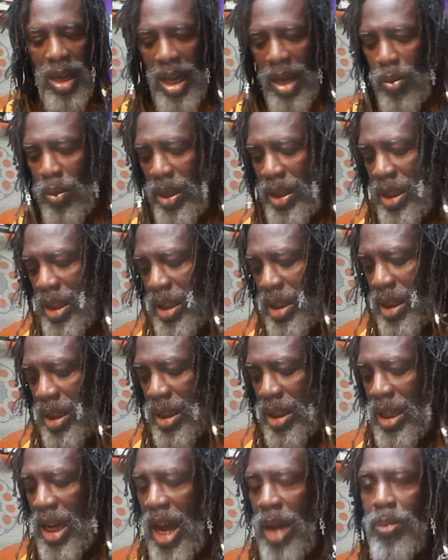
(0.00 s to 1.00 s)
which is a
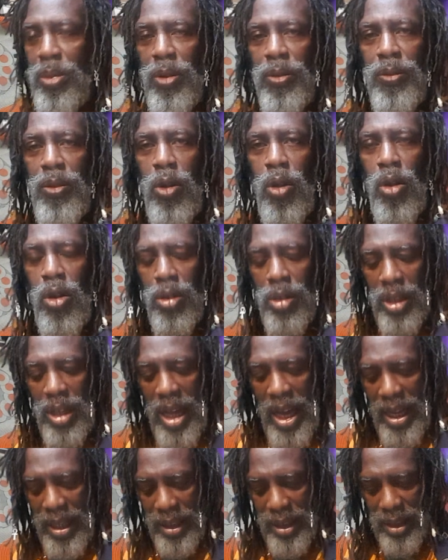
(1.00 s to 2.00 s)
type of
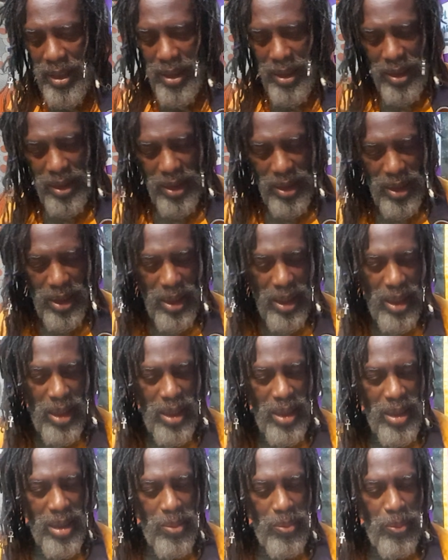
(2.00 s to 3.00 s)
orgonite.
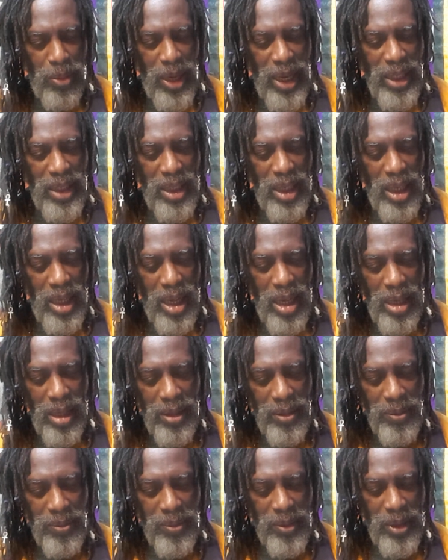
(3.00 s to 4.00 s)
Here's a plate here.
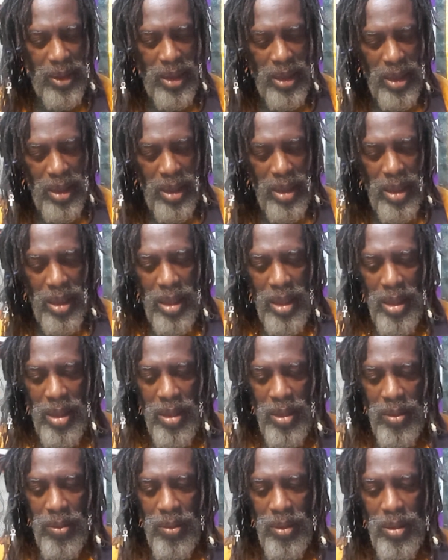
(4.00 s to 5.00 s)

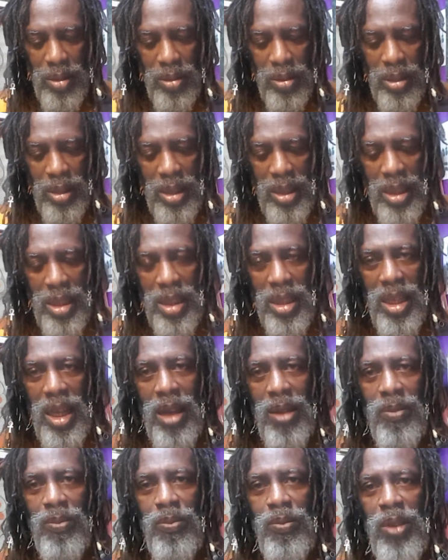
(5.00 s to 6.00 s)
Look at this
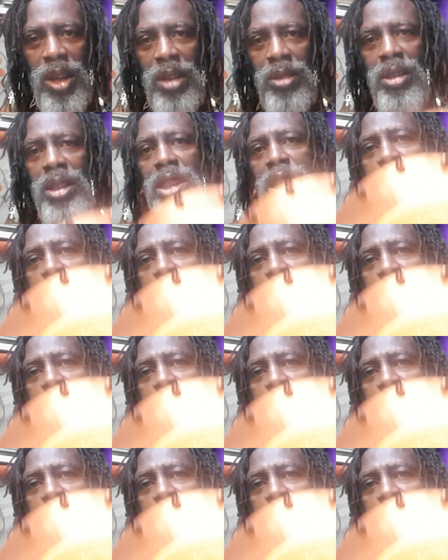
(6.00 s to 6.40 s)
very